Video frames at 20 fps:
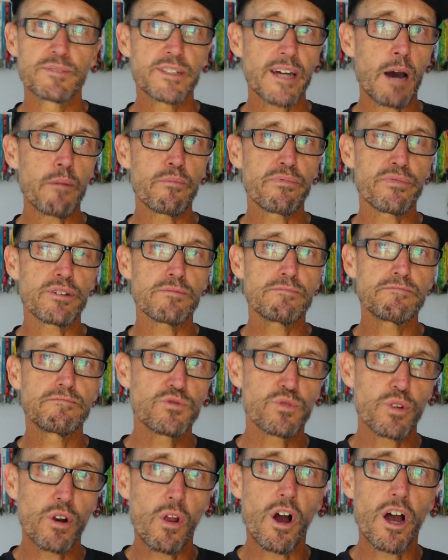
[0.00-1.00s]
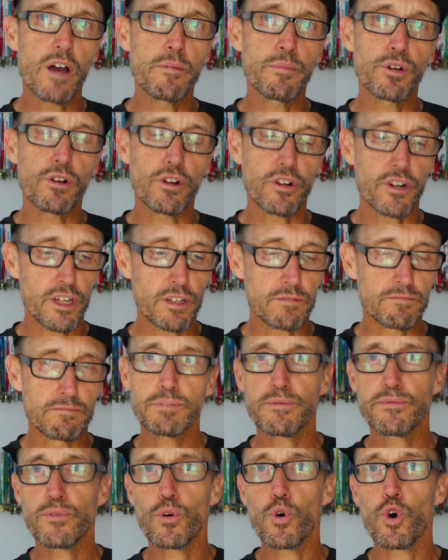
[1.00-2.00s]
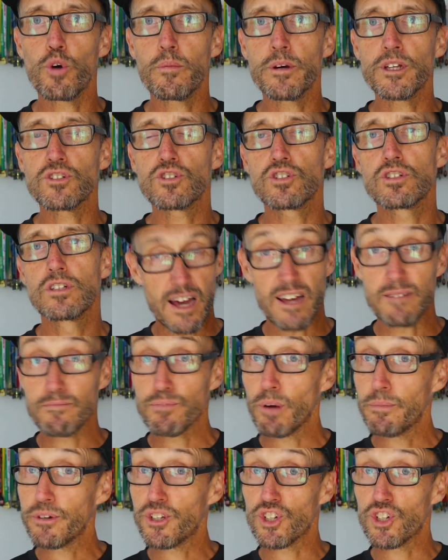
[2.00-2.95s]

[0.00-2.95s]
comfort, reliability, performance, and probably